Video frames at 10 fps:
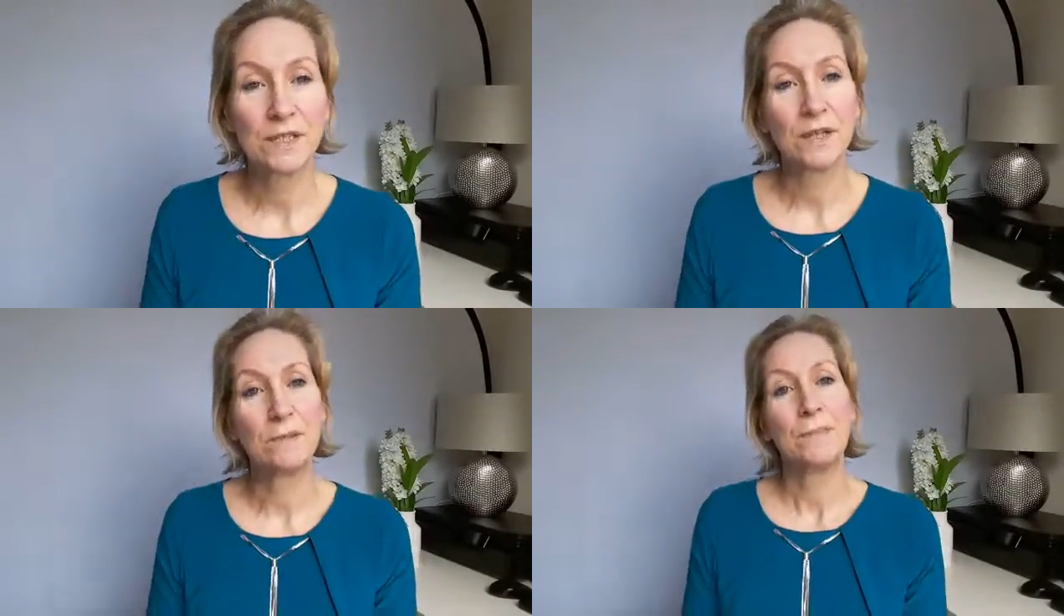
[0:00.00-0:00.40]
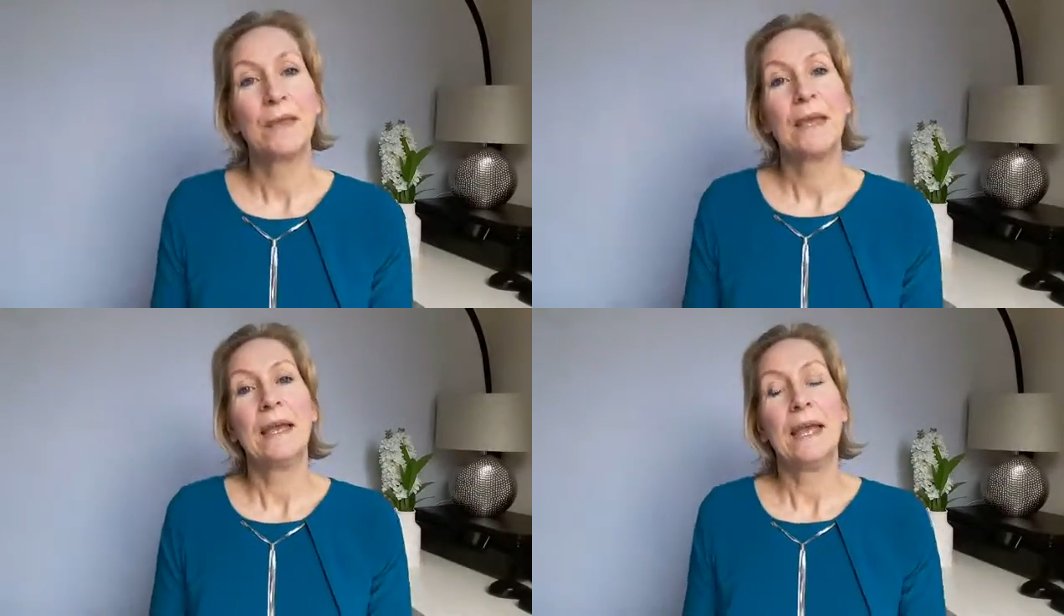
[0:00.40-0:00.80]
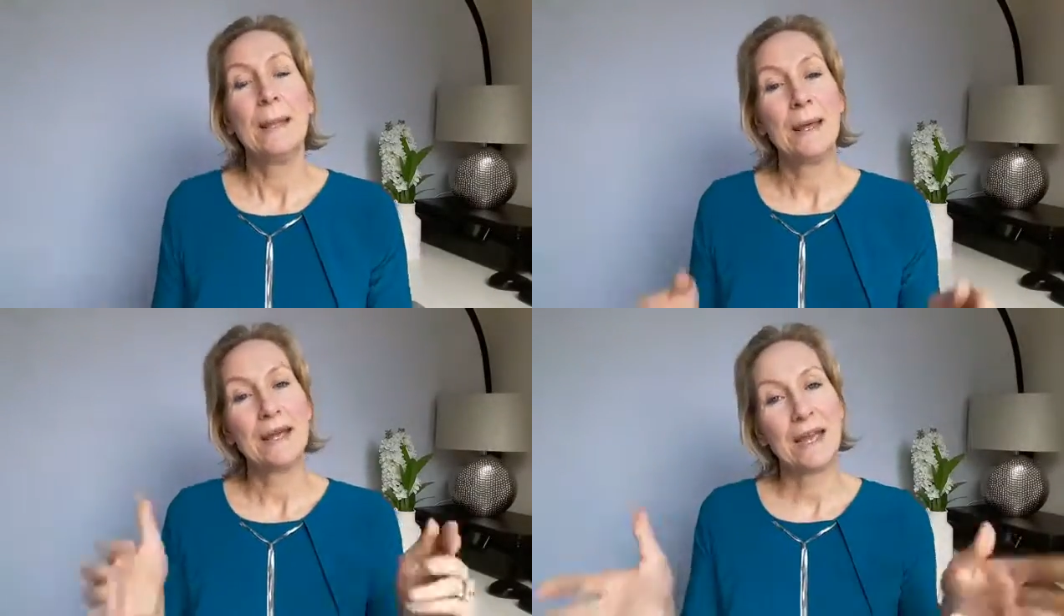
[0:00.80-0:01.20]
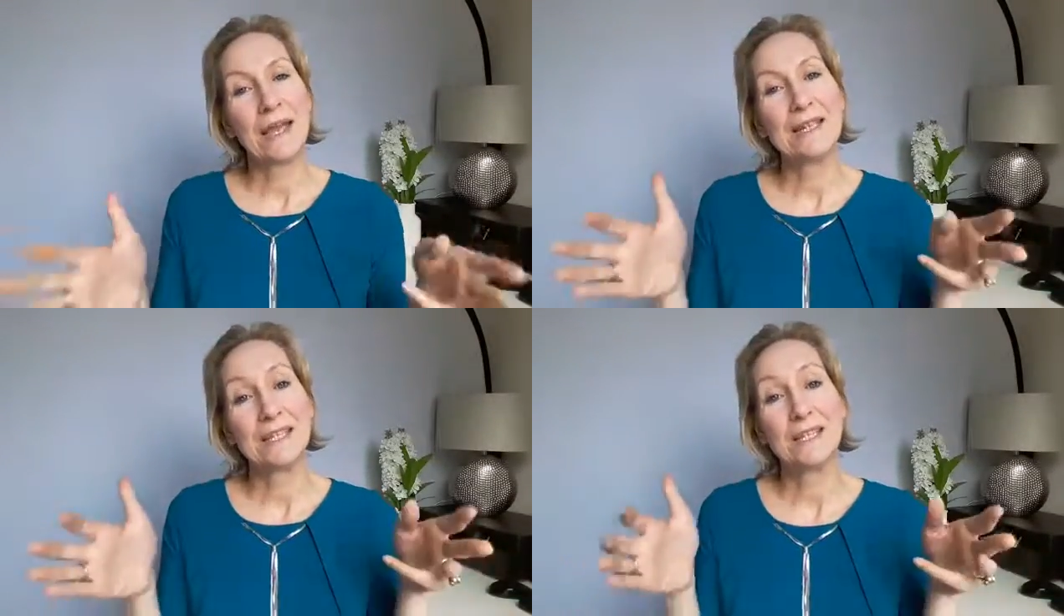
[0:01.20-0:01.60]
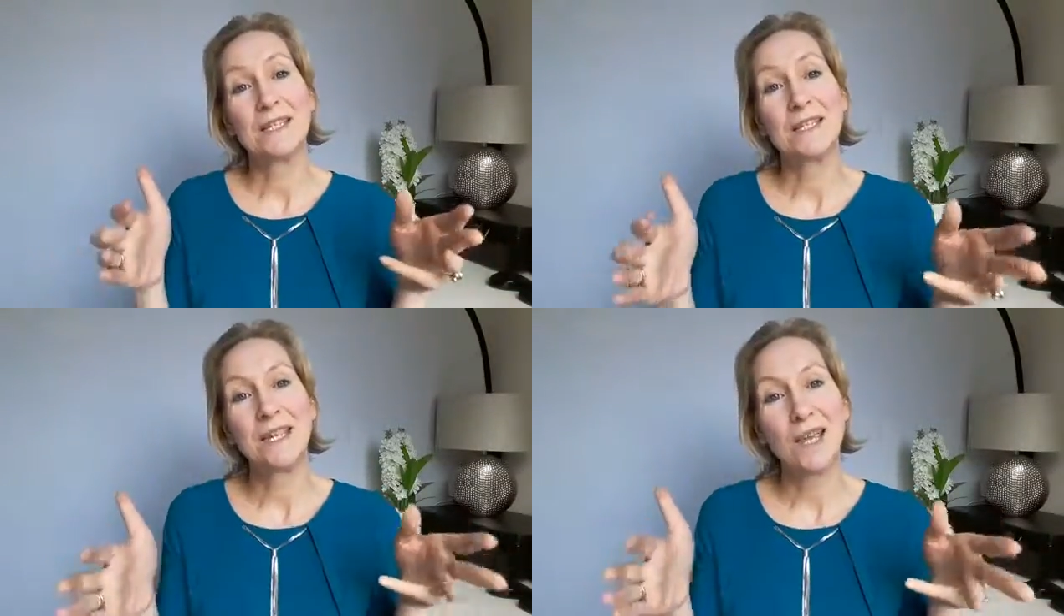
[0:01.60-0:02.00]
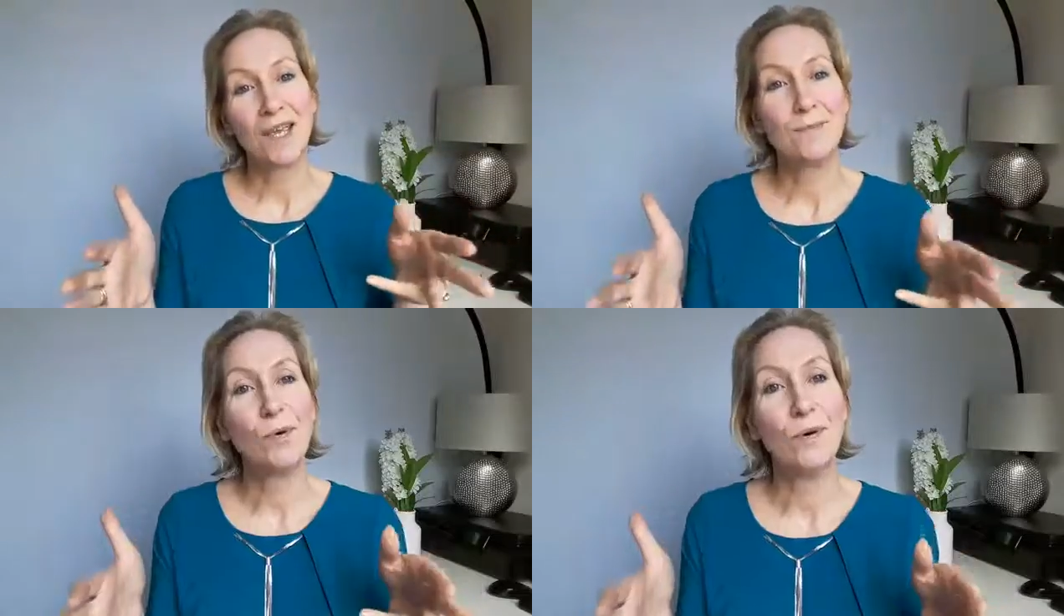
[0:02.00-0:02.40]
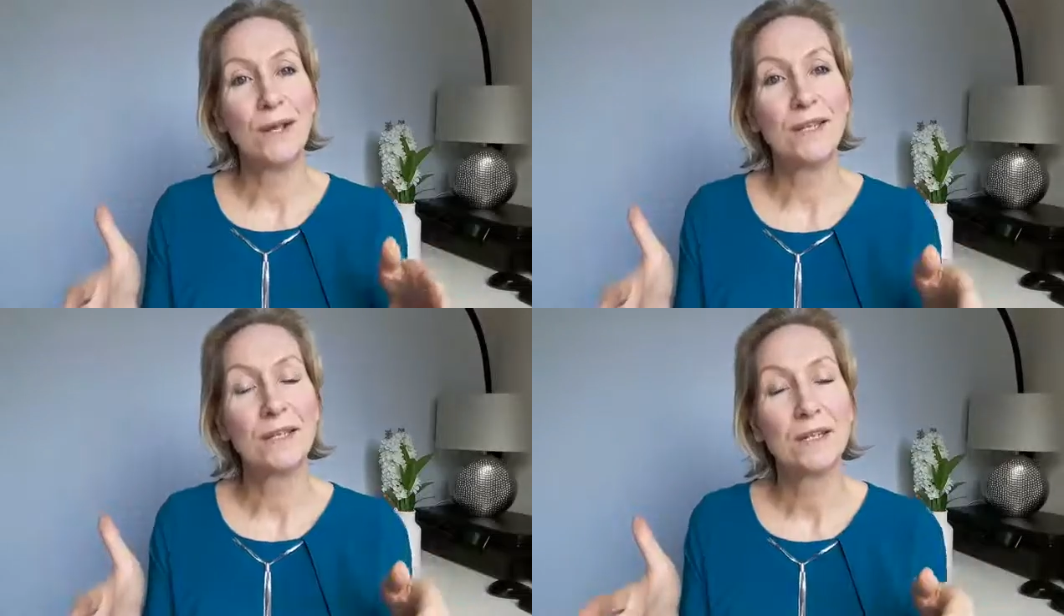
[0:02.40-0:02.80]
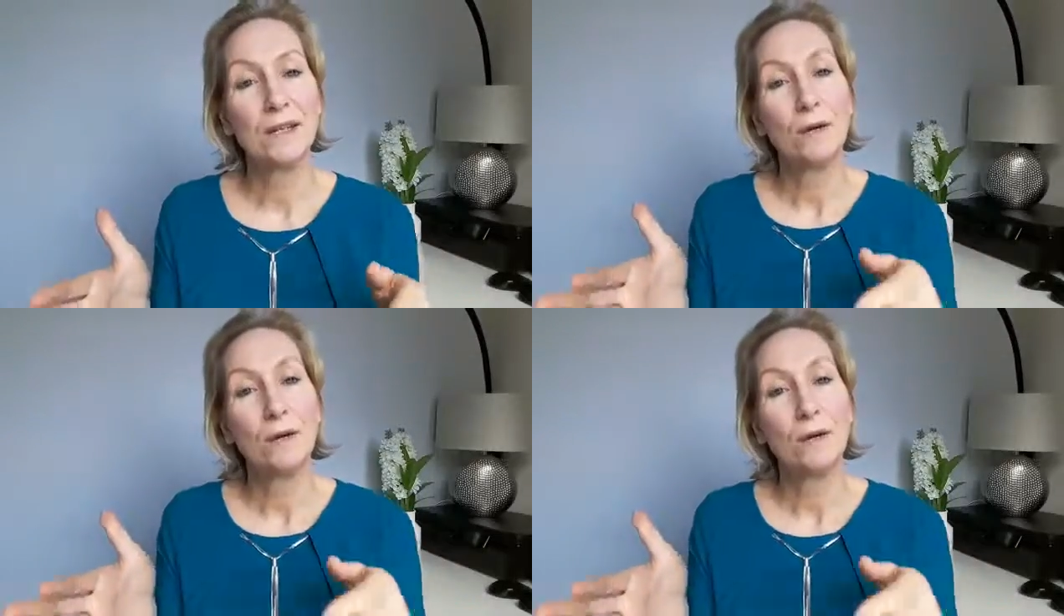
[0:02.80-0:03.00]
So in that case, the sticking point